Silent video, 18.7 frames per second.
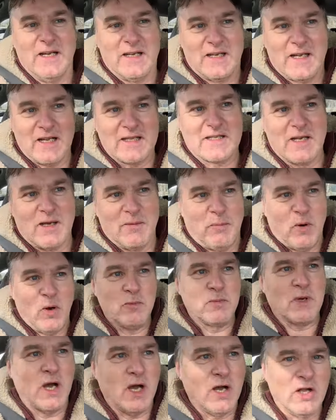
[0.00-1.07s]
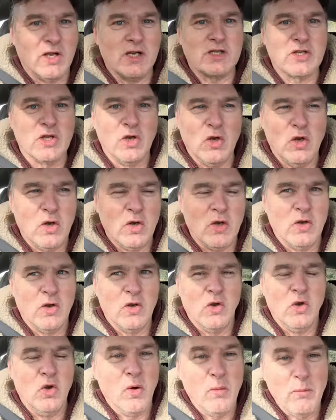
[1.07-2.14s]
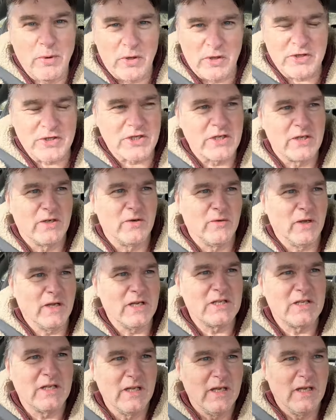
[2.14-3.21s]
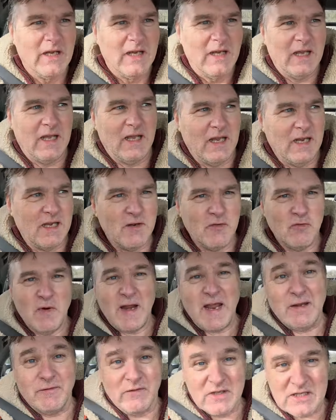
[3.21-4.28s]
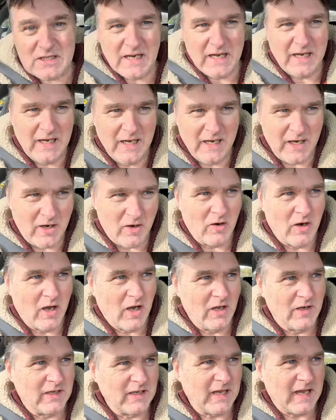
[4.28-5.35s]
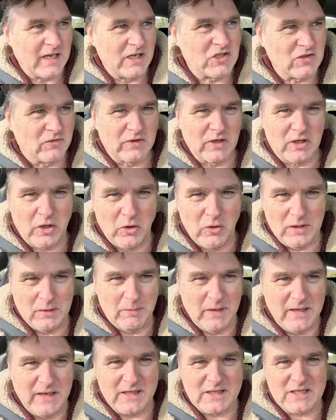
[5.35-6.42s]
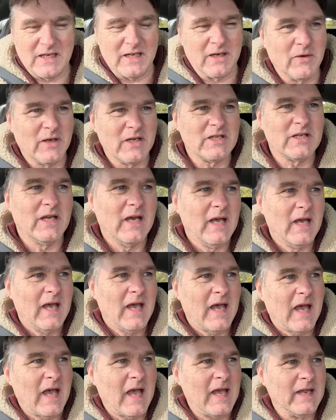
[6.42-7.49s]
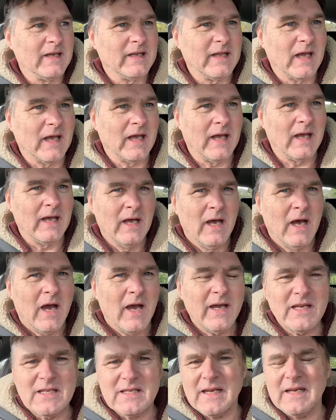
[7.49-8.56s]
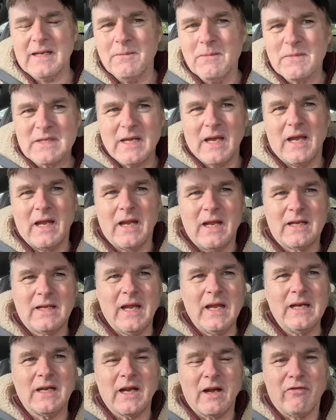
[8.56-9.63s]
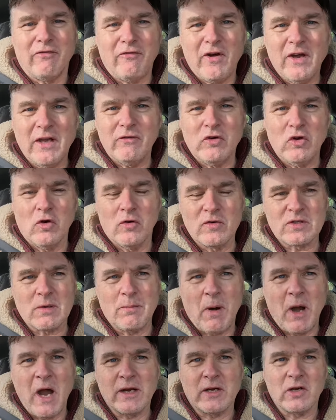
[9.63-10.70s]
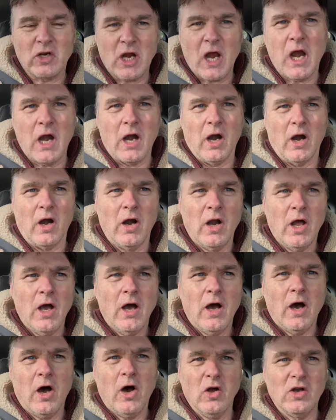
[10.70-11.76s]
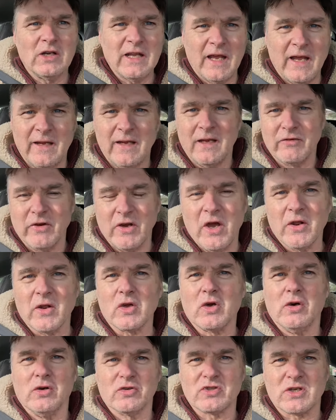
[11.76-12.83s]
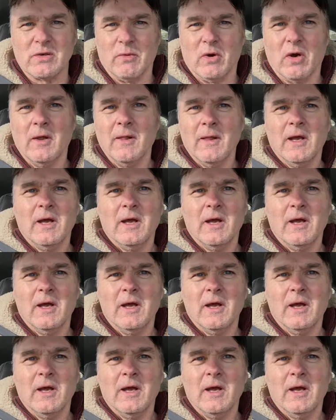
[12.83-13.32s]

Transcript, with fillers: That's a pub called Lumpers, right? In Ravensdale here, on the edge of the Cooley Peninsula, right? And uh, I see them uh, uh, taking there, five euros to park your car all day if you're not a customer.